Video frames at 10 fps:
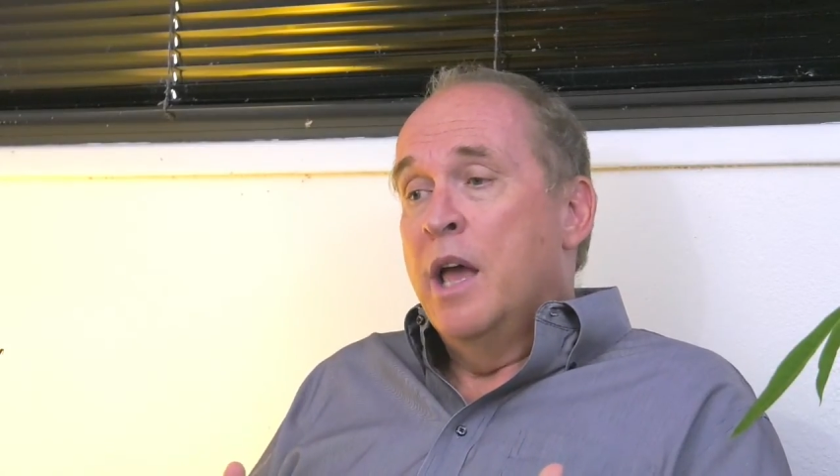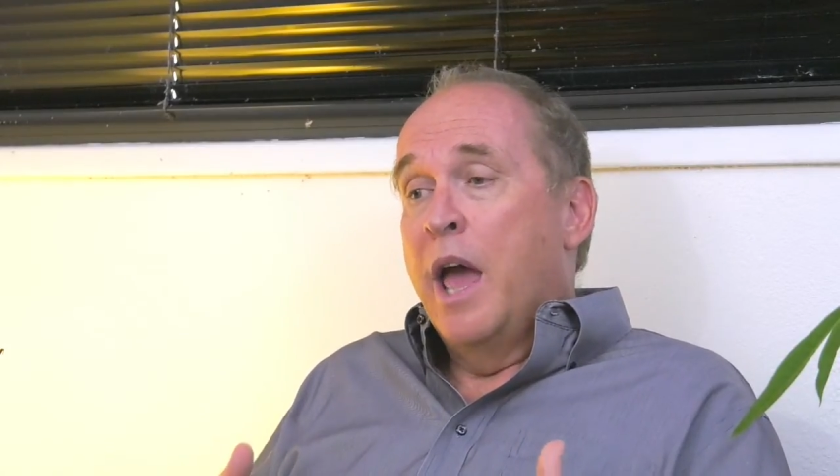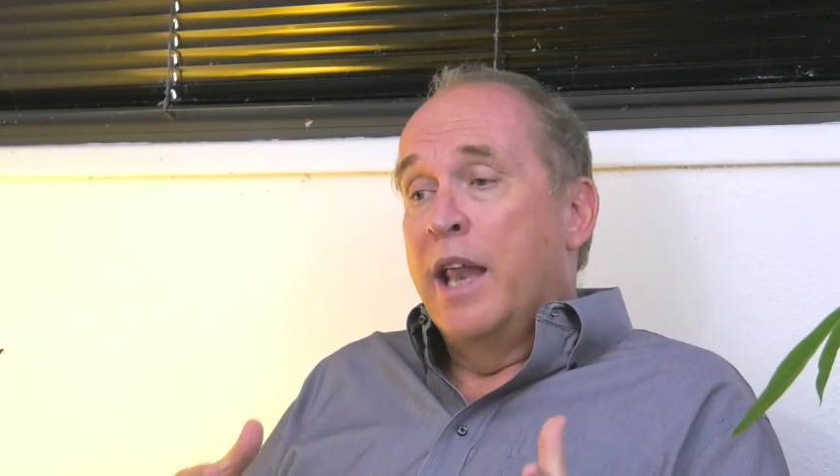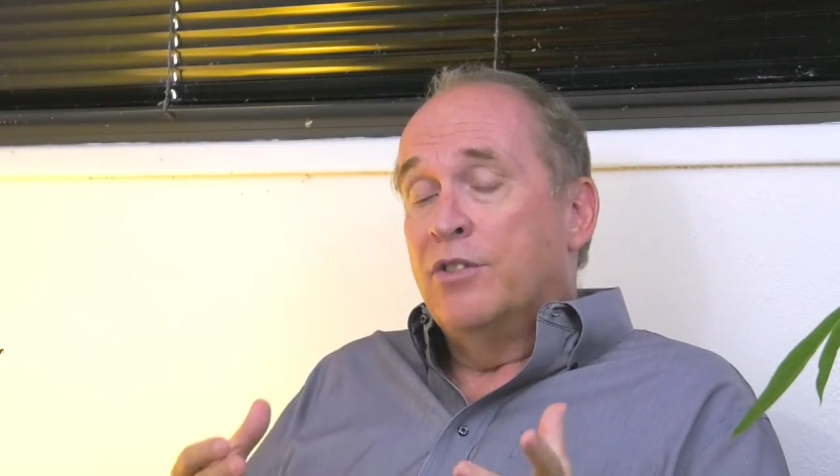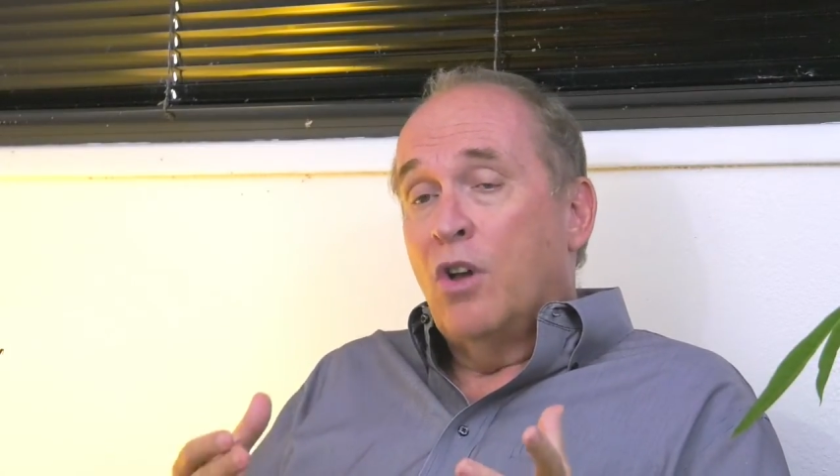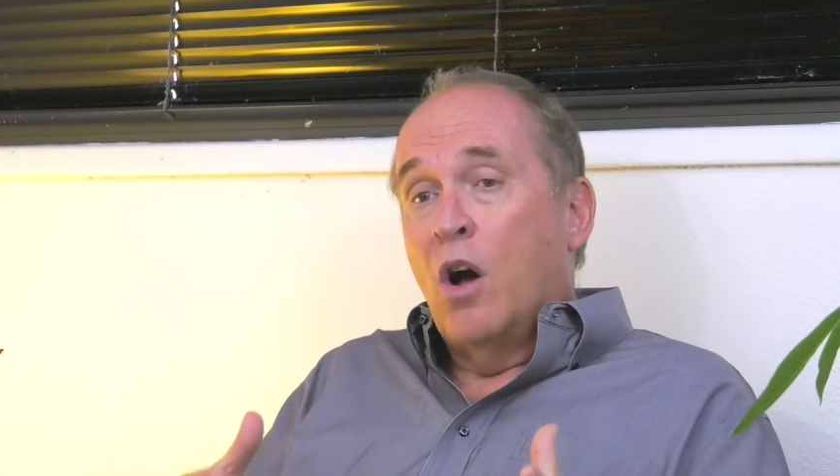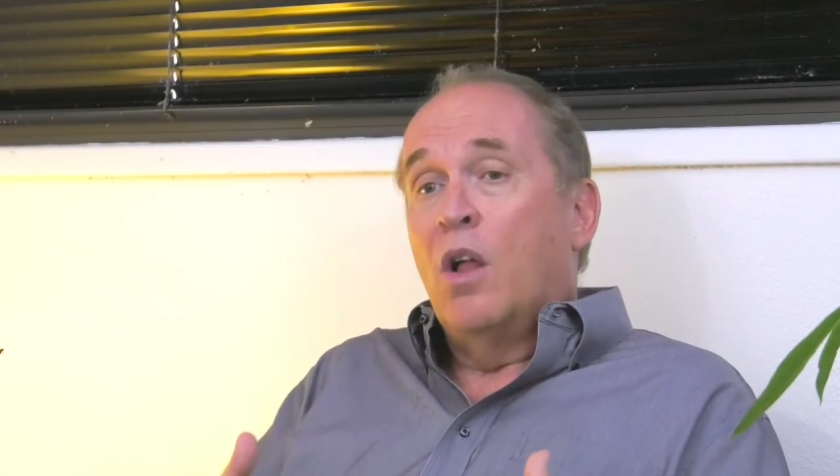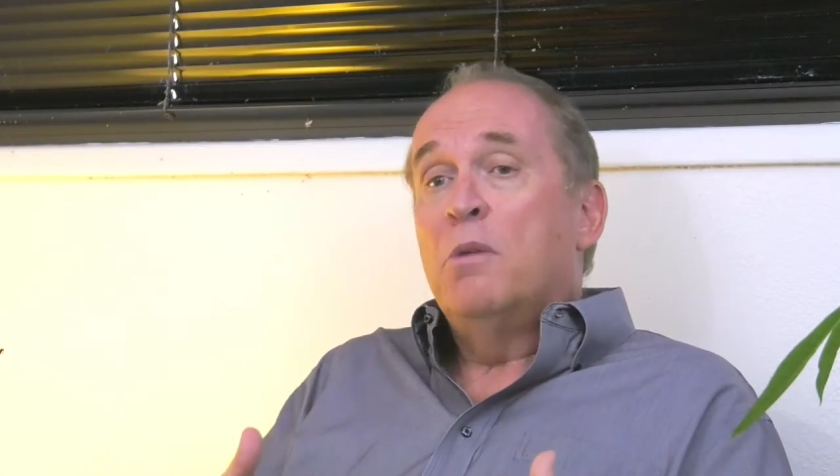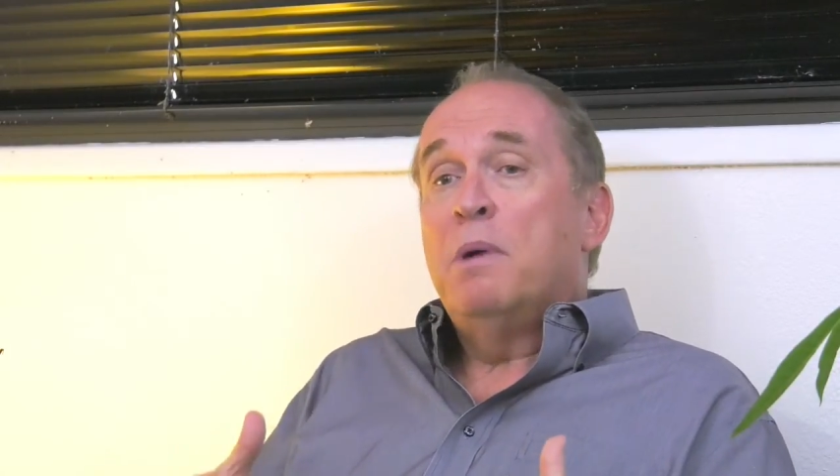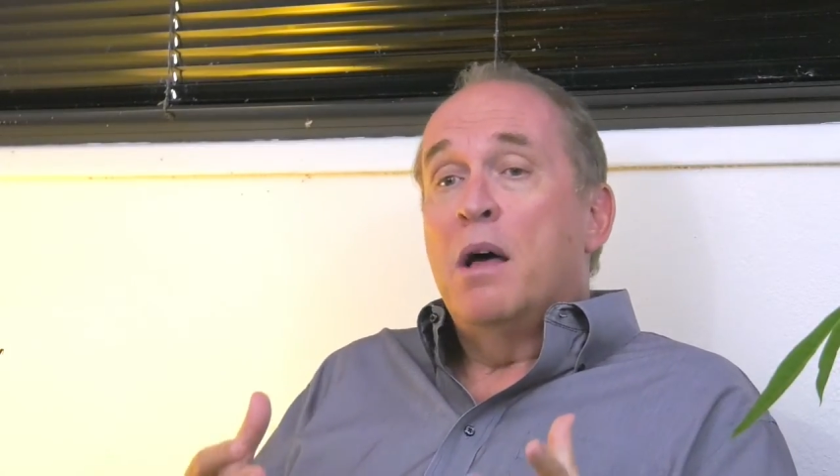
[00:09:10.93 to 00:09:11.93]
and it's
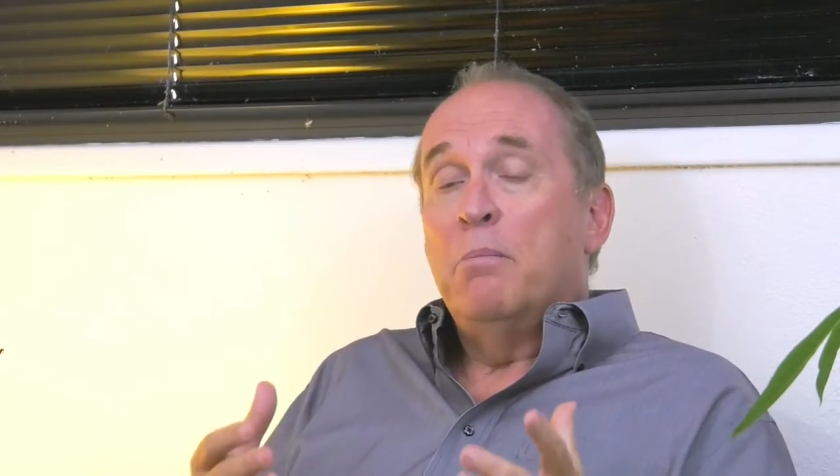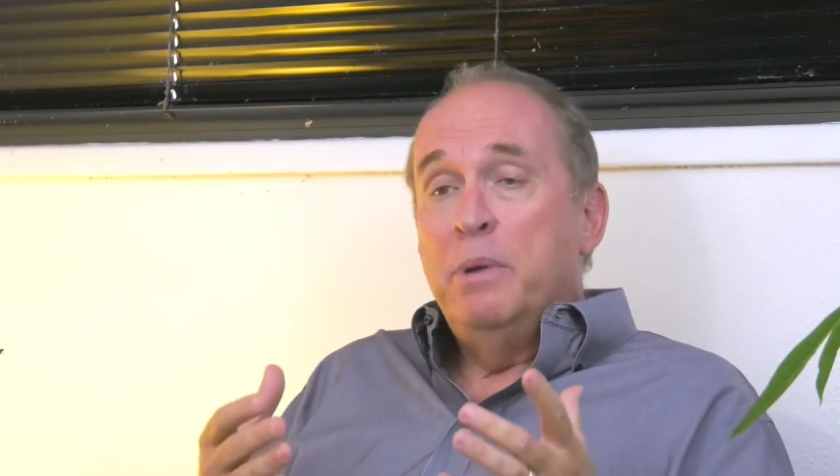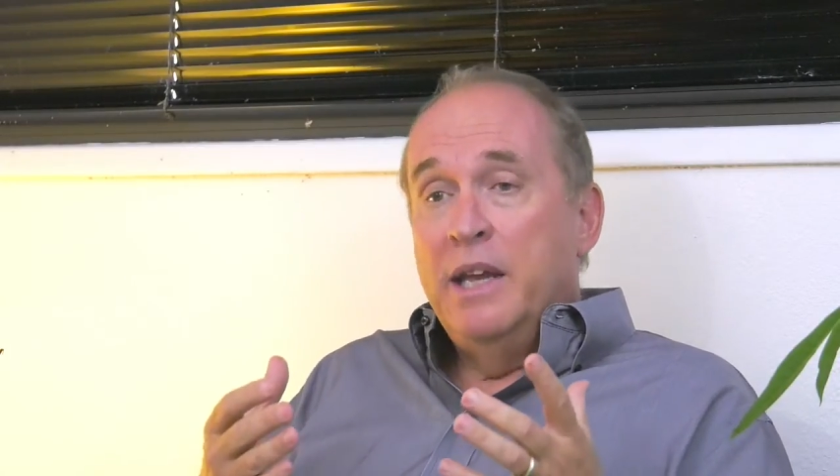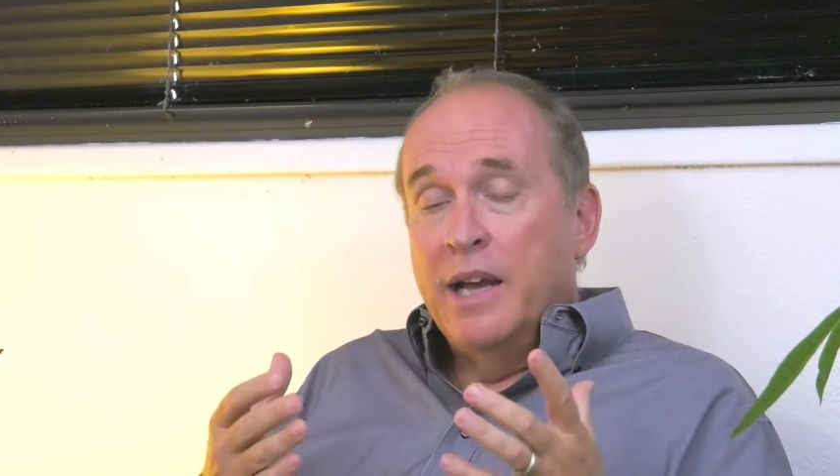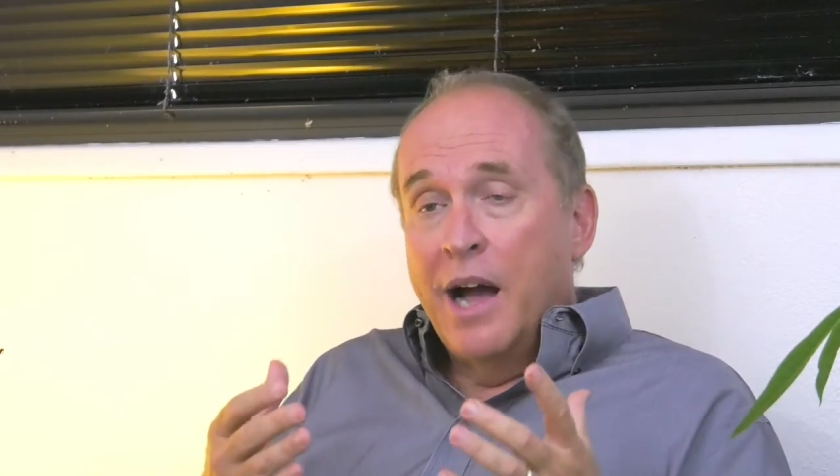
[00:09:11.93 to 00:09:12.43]
all about being a